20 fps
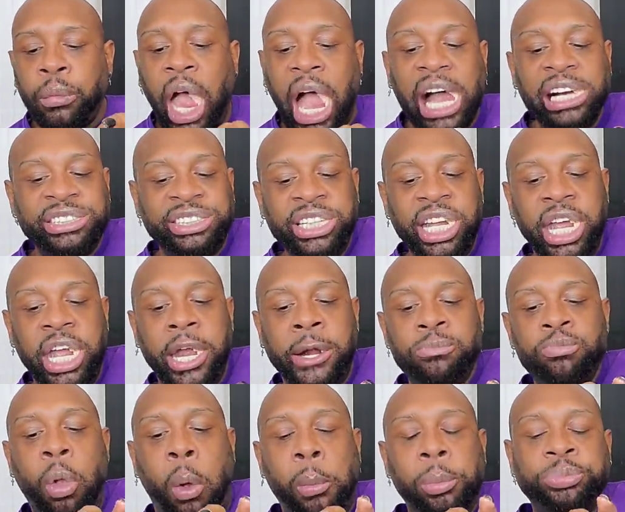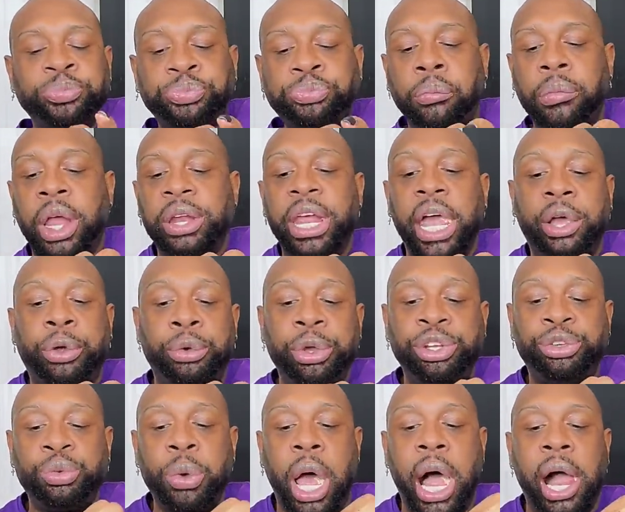I said that
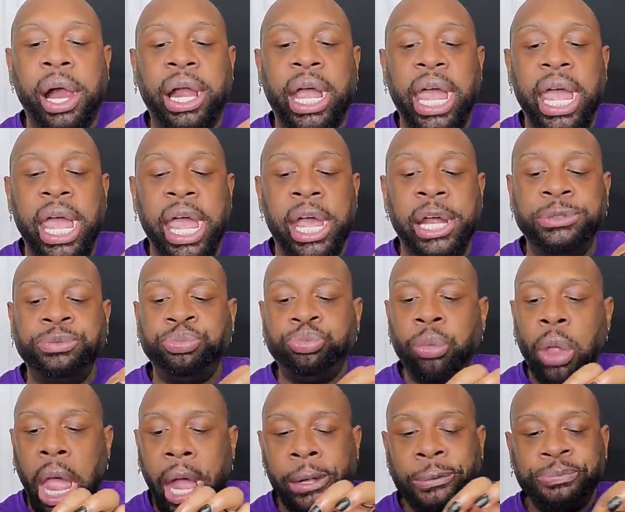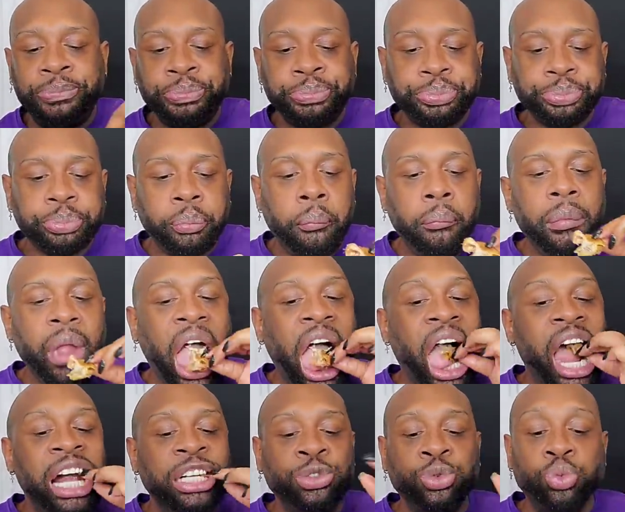Chris Rock and
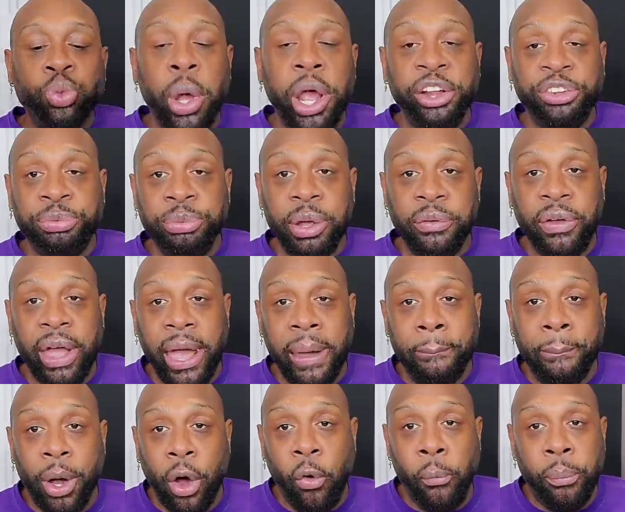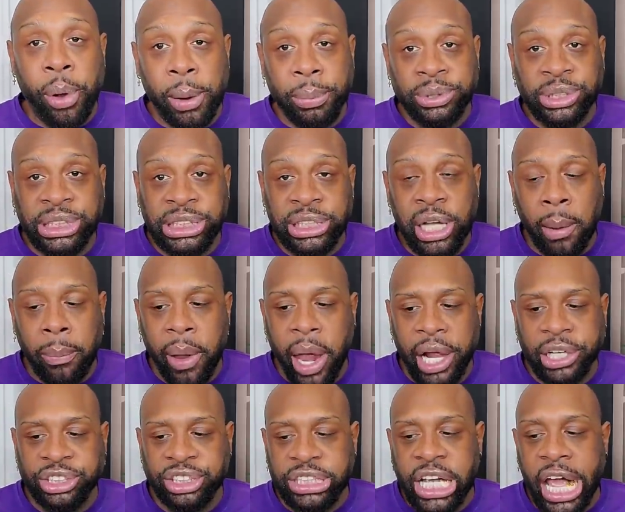Will Smith had both publicly
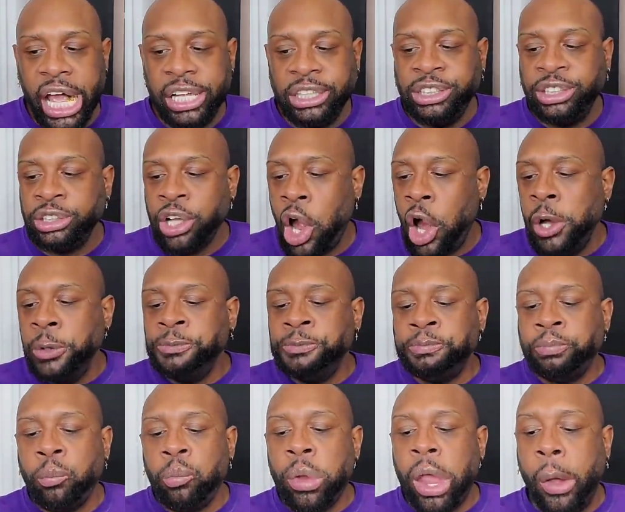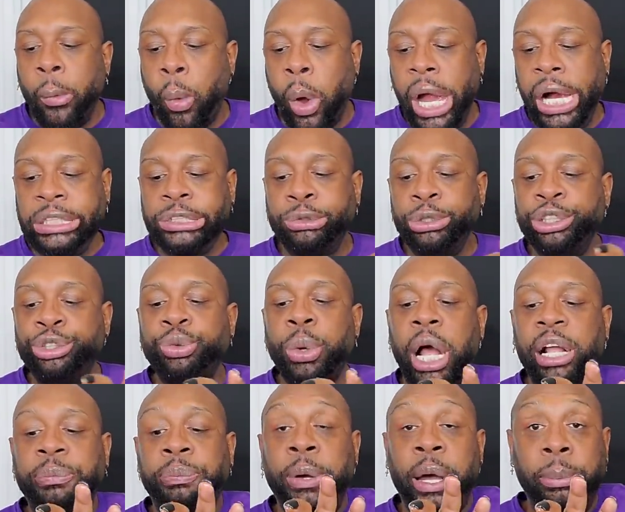apologized. Well, Chris
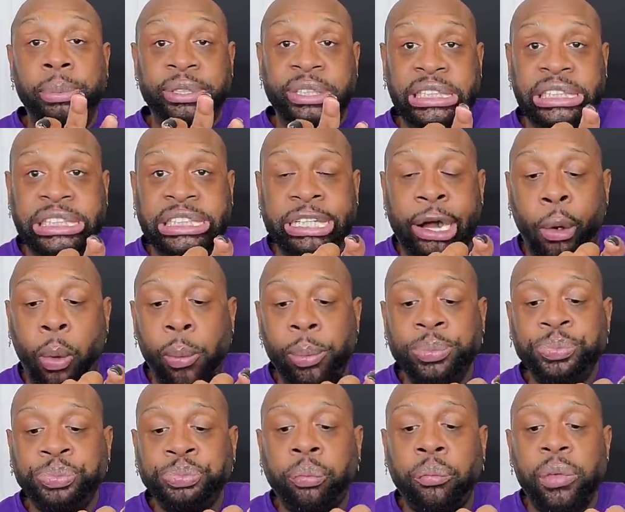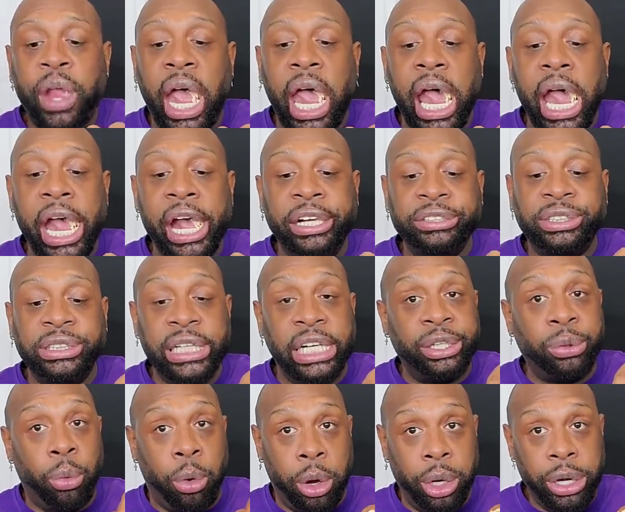Rock publicist has
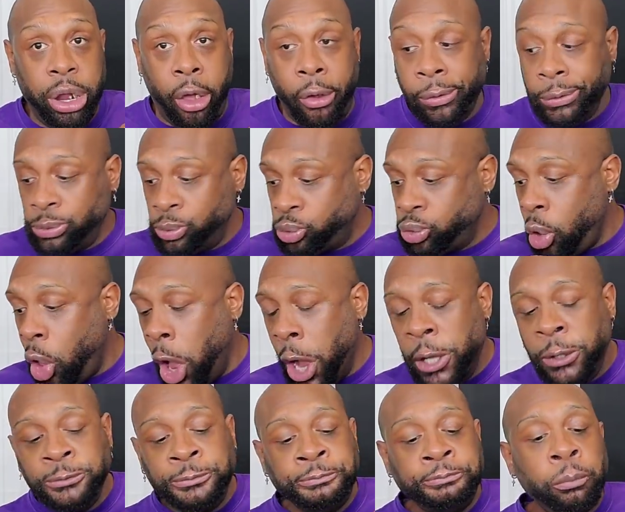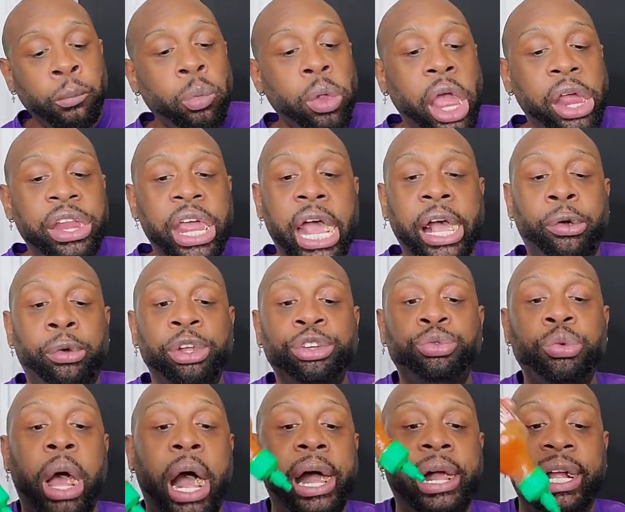let the world know that
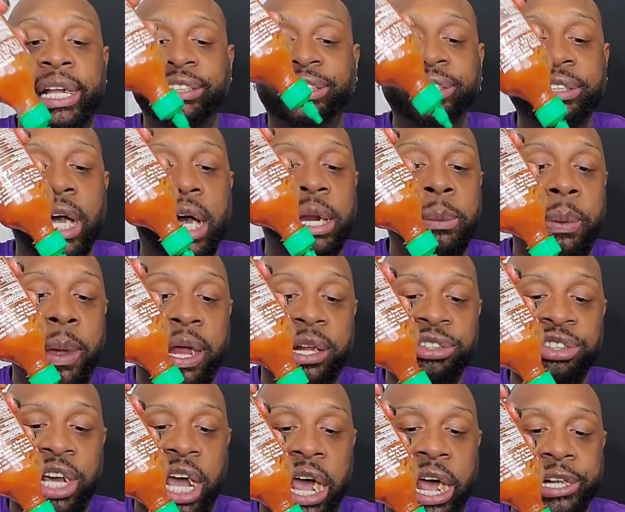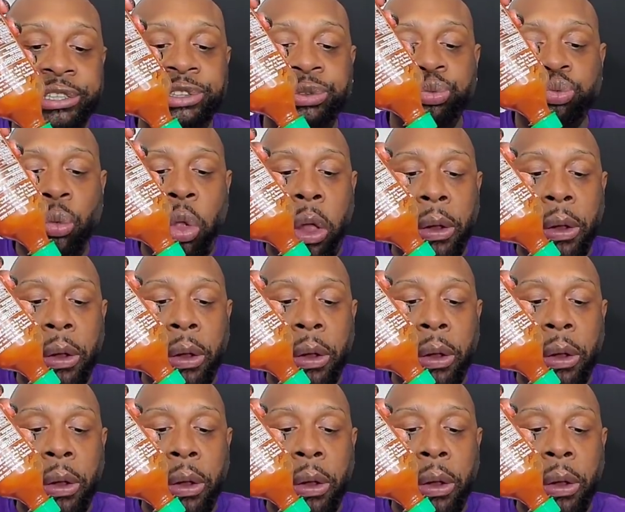Chris Rock has not apologized